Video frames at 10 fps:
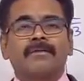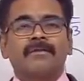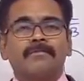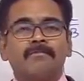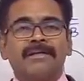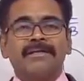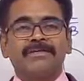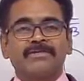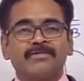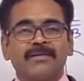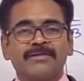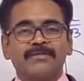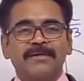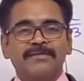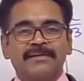Many students
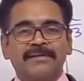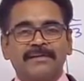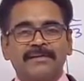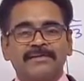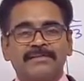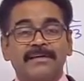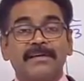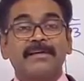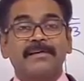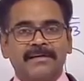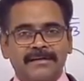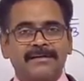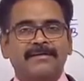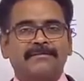may think it is theoretical.